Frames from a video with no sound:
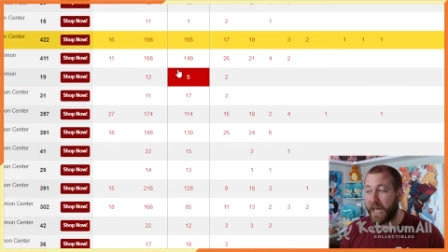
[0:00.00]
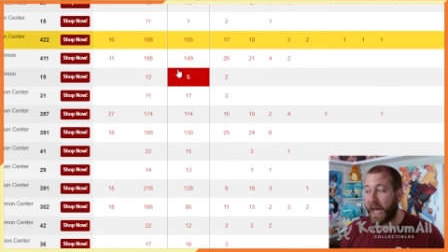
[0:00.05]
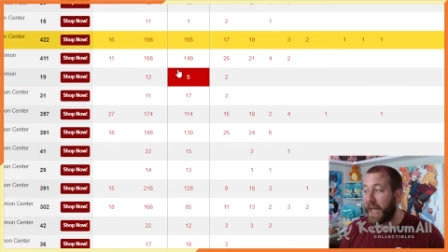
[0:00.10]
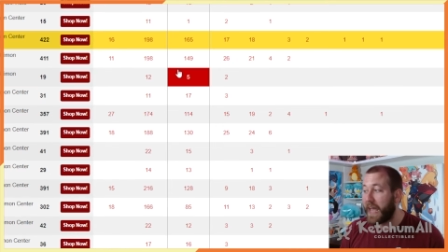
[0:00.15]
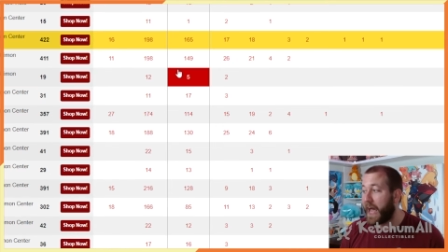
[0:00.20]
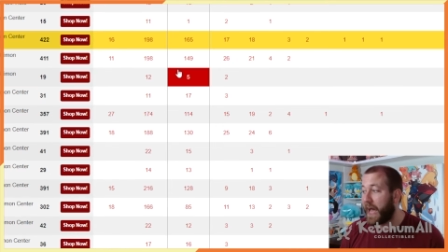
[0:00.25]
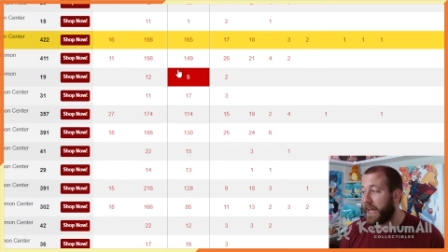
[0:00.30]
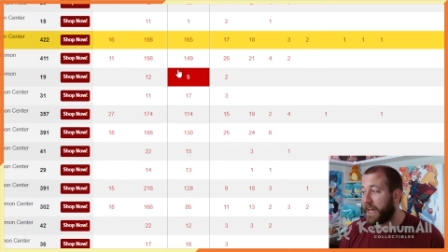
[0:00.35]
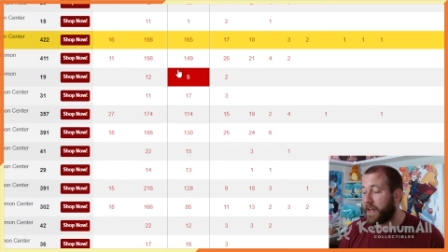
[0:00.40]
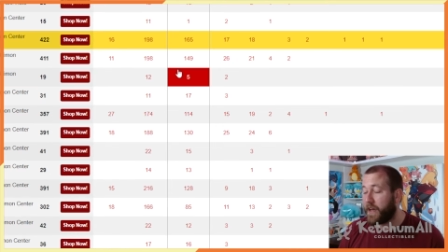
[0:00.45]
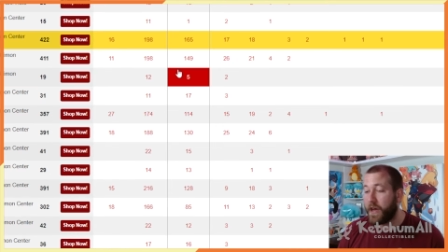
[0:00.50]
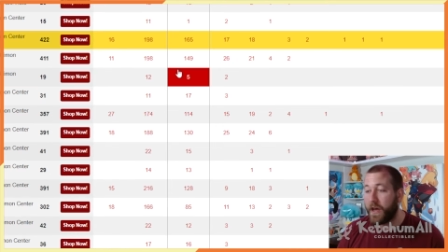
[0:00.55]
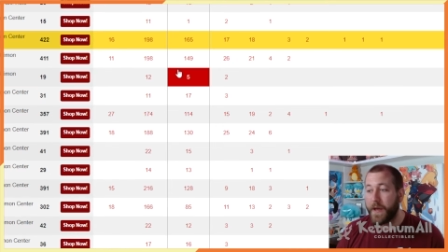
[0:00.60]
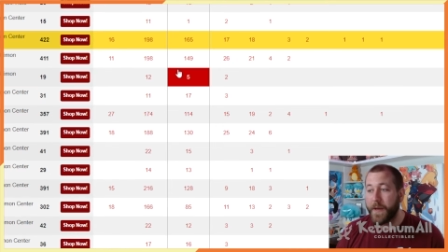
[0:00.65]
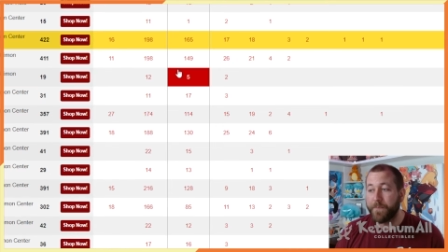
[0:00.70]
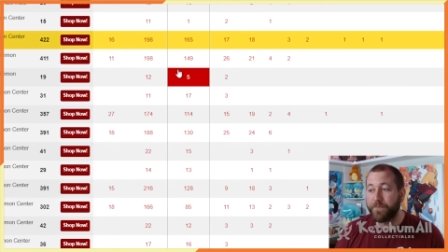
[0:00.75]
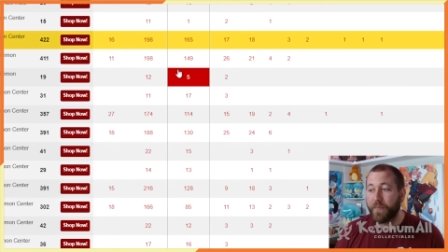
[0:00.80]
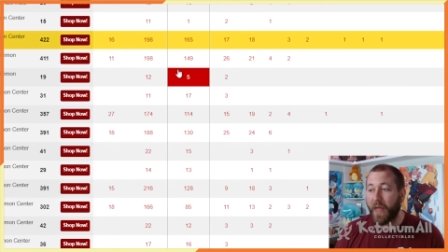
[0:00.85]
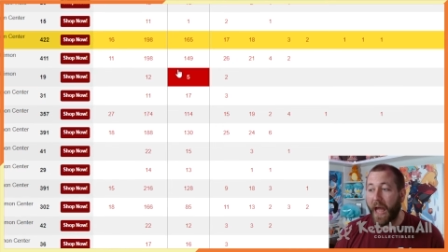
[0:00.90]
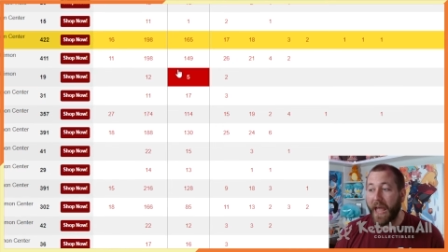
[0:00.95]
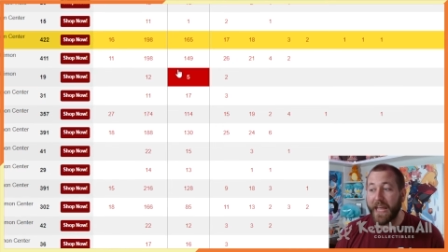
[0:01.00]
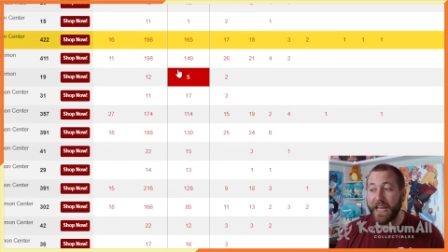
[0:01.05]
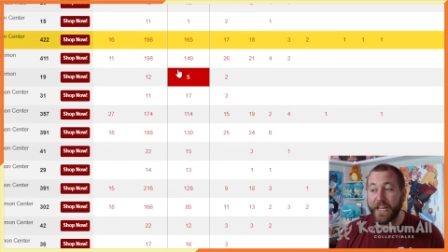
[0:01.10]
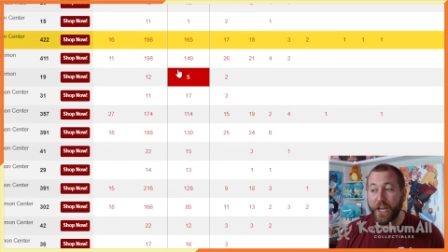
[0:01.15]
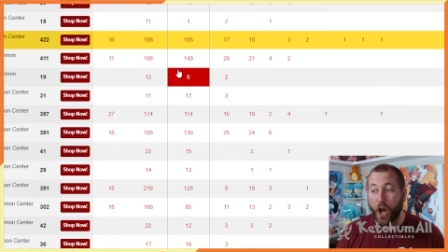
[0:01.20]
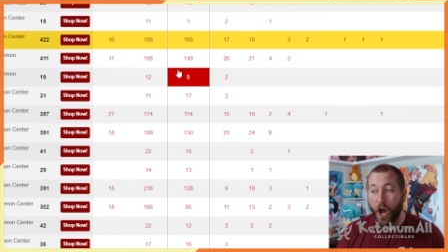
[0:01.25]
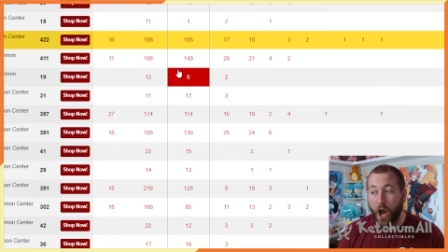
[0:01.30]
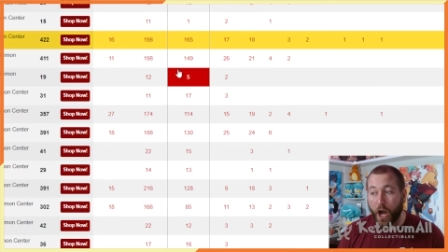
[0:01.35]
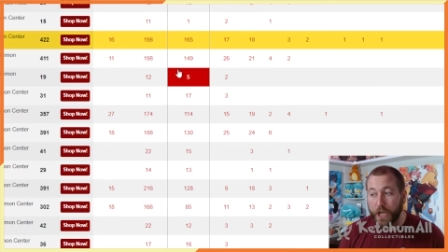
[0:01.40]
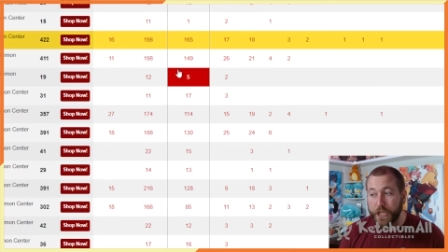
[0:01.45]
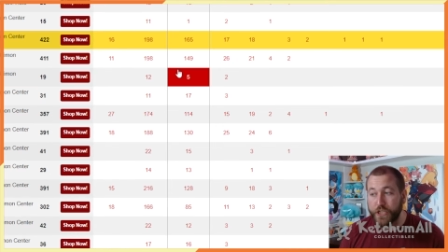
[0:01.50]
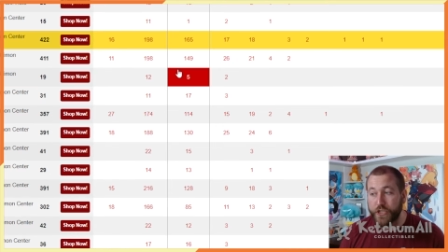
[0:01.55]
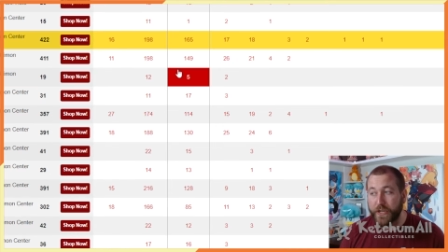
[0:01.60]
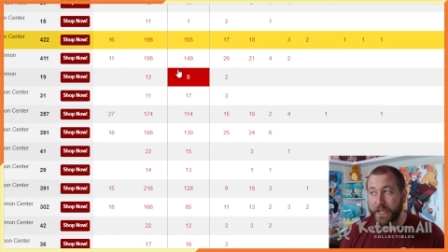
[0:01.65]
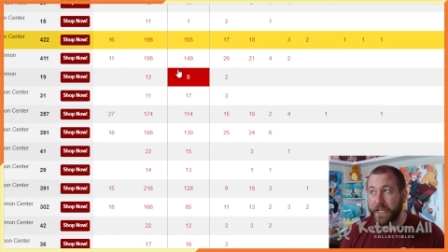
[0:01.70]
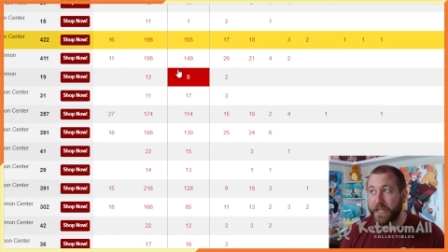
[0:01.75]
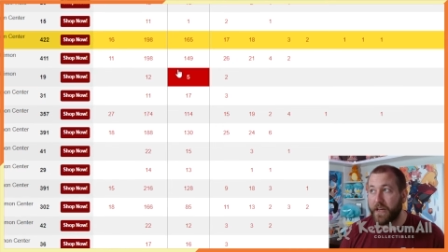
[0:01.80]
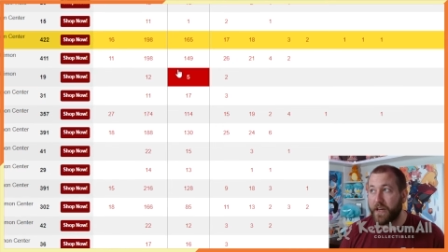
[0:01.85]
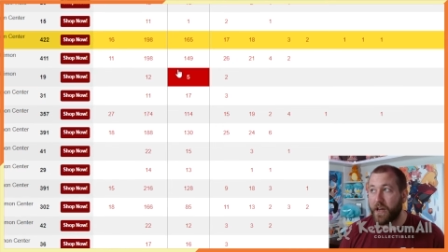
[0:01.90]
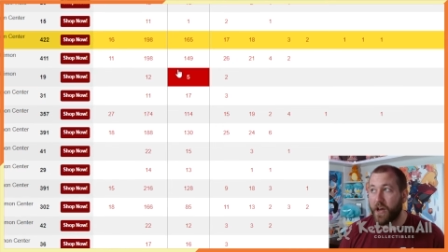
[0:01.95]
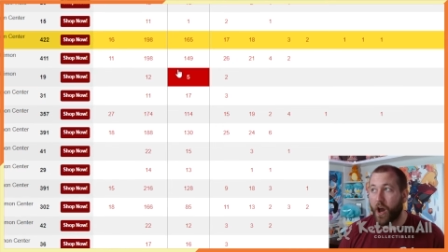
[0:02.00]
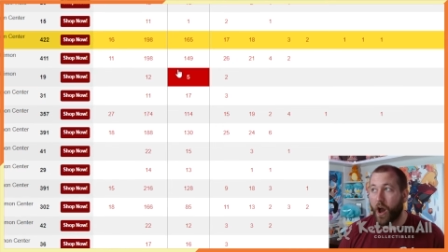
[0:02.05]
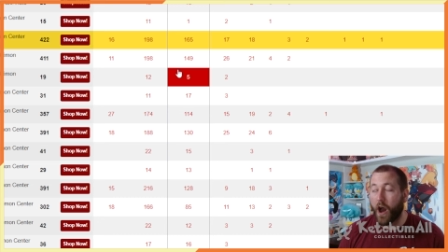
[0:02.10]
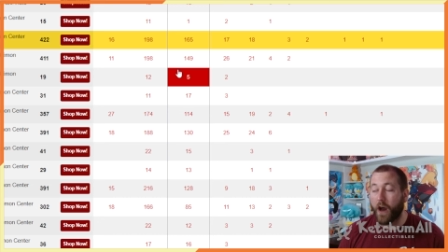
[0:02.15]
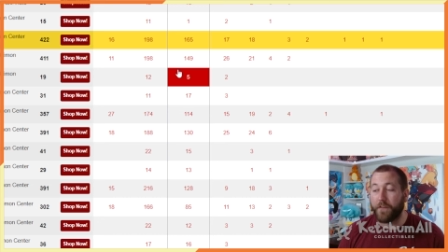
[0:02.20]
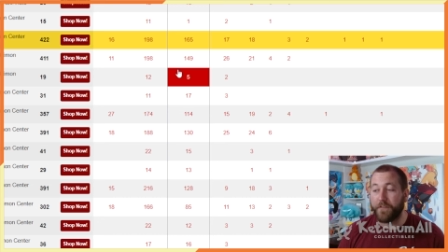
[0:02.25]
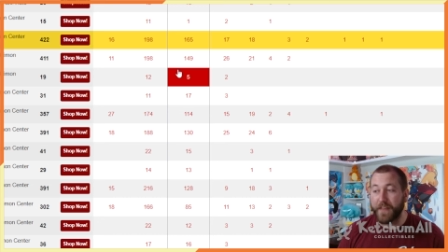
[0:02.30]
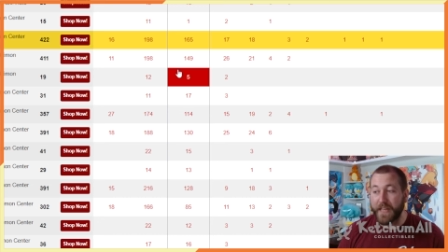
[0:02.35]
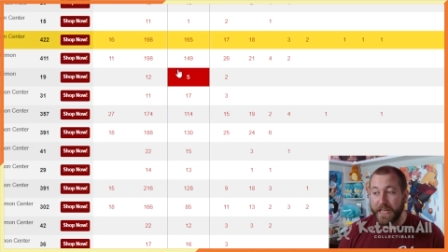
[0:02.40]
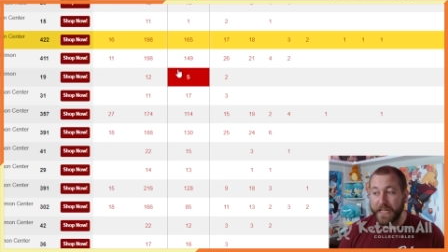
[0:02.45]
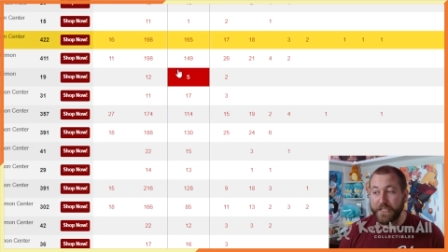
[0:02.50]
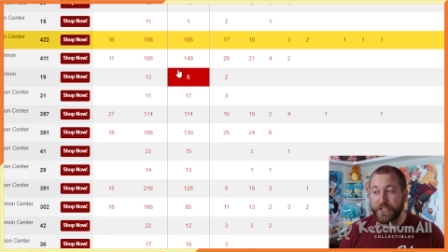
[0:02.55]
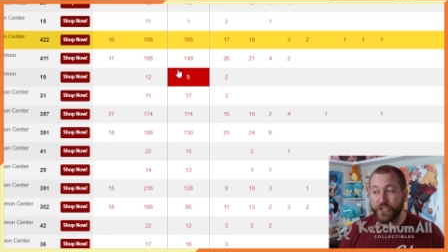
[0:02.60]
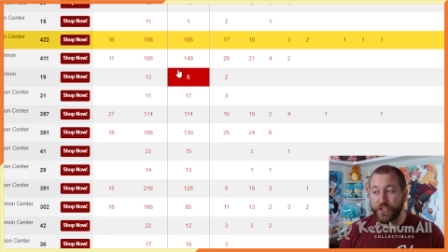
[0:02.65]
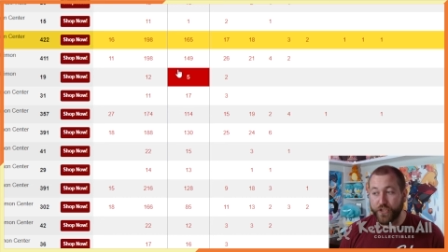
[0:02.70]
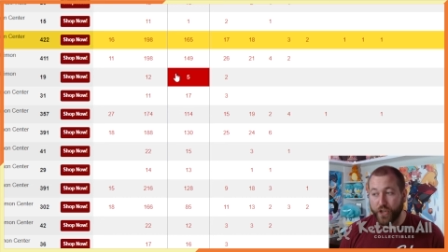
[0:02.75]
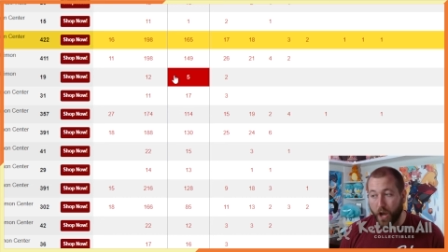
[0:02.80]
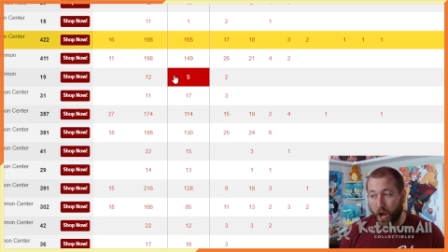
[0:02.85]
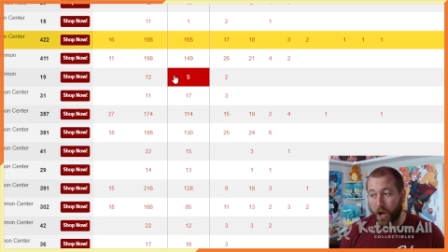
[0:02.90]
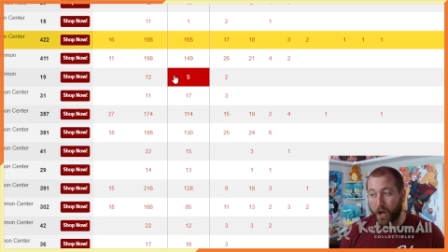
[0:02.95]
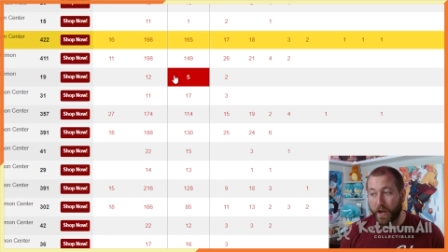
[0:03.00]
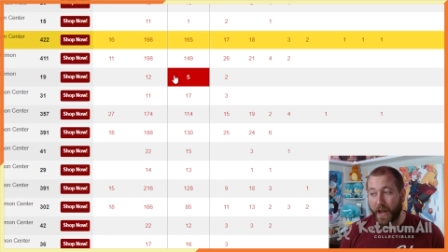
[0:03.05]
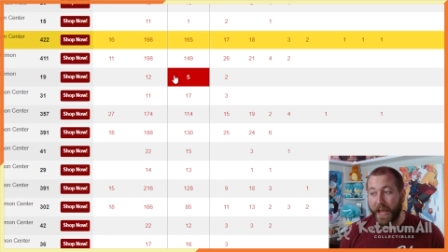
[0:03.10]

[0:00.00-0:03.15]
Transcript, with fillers: I had, I had a hundred of each card.